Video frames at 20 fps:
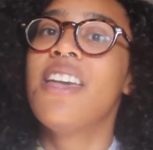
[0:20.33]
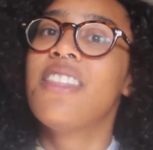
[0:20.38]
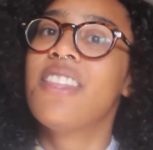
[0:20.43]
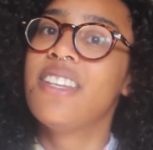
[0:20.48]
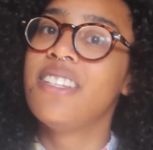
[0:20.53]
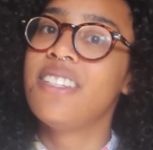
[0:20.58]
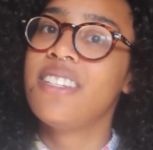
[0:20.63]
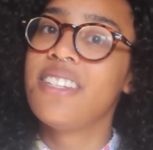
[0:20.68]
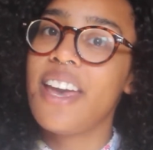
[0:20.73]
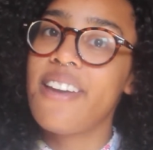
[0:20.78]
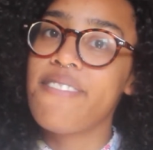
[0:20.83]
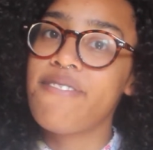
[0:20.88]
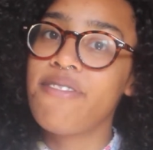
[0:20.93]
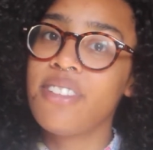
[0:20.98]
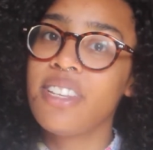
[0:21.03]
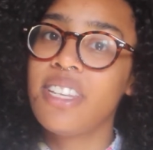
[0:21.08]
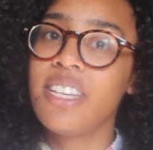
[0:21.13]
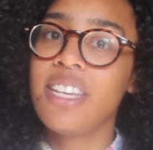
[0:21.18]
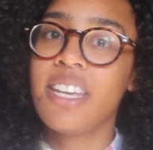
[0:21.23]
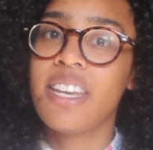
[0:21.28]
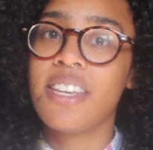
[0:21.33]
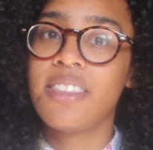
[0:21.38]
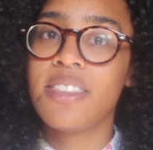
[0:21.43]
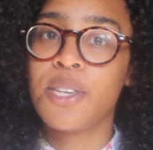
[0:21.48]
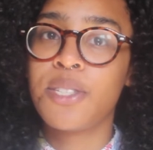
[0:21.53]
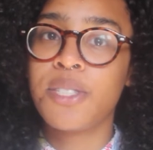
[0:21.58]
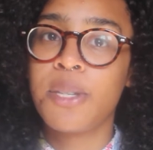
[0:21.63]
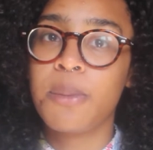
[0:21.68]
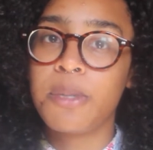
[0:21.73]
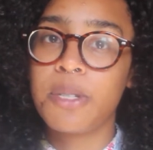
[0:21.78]
then definitely hit
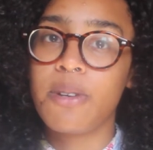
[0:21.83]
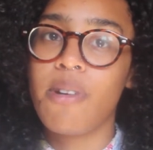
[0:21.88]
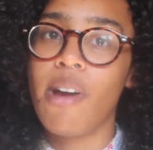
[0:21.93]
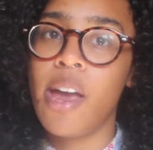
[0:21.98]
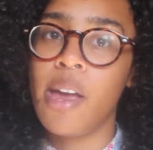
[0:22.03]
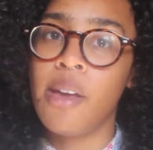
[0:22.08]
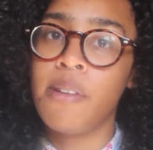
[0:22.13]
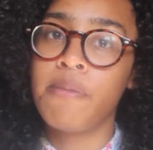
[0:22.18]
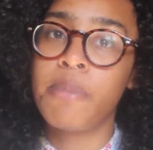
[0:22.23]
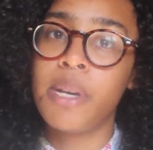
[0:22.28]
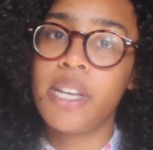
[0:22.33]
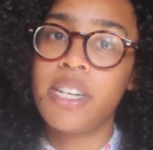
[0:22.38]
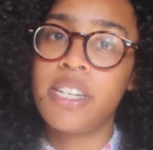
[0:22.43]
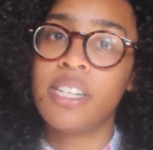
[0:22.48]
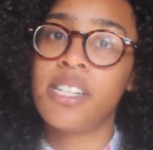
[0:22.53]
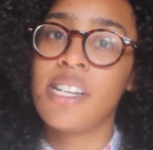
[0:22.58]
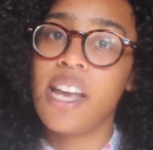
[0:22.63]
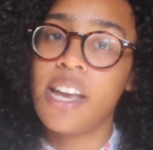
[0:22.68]
the subscribe button.